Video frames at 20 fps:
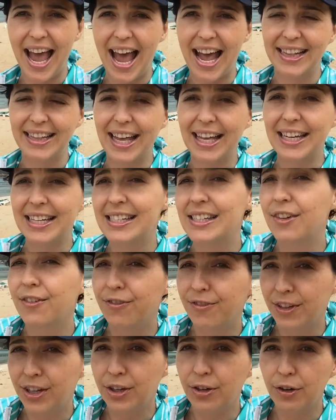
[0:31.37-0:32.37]
and that is the
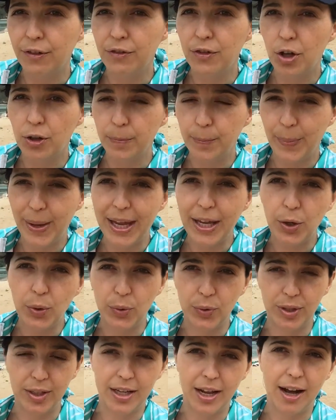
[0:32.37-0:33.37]
fear of not being
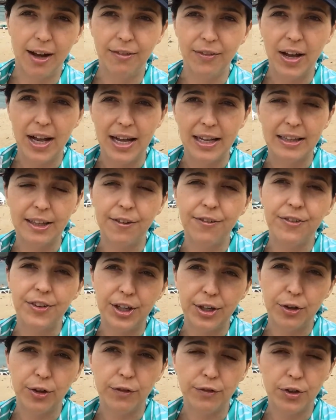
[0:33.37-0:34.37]
good enough, the
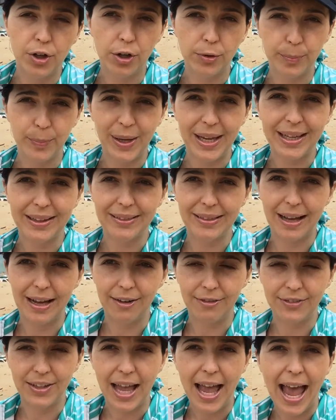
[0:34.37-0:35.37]
fear of not being
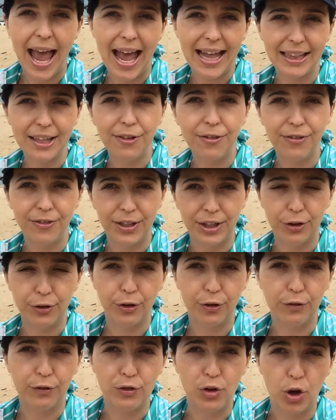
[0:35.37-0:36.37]
loved, and the fear
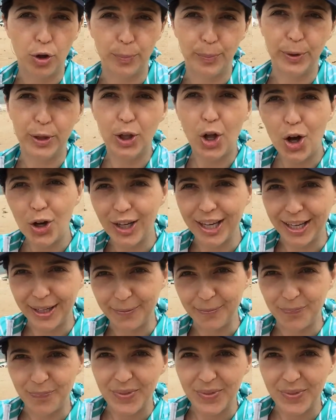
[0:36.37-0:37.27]
of not belonging.